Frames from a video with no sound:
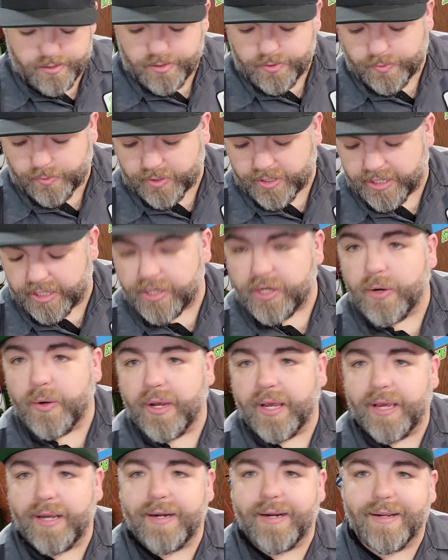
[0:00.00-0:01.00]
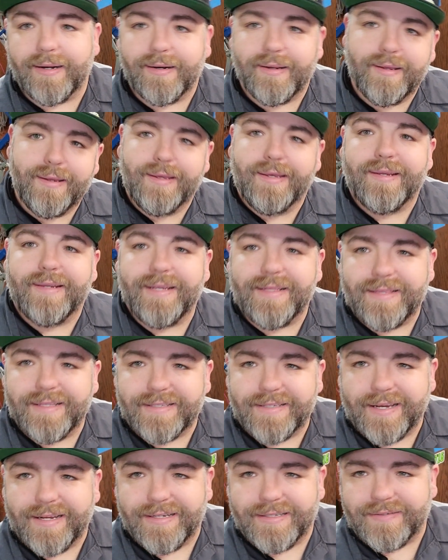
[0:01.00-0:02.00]
we're gonna go ahead and get
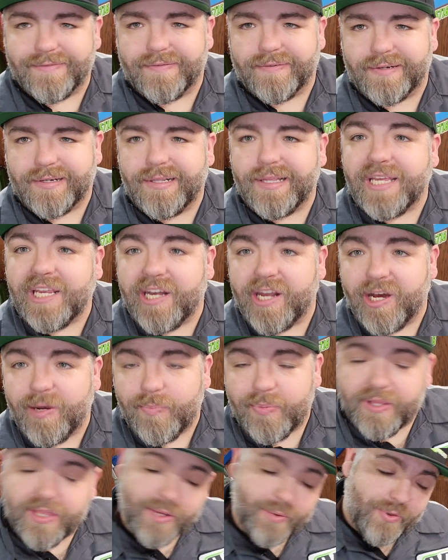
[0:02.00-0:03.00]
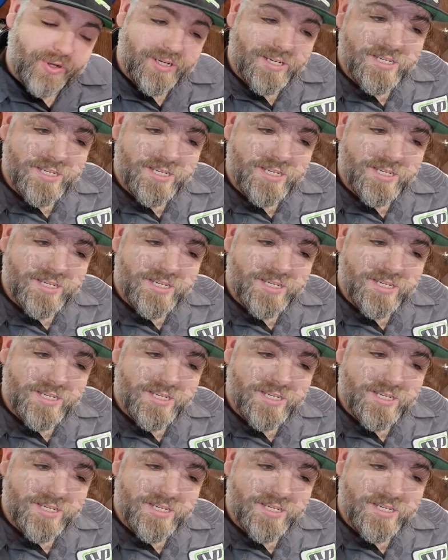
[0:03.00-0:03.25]
this kind of cleaned up, and then we're gonna